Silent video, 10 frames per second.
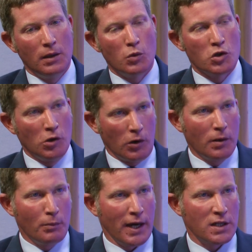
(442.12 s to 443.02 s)
was not
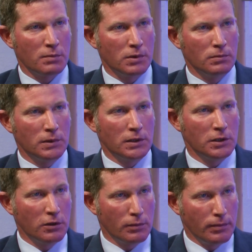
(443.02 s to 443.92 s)
compatible with
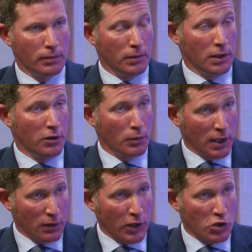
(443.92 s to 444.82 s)
the
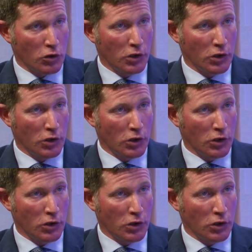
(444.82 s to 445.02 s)
European Convention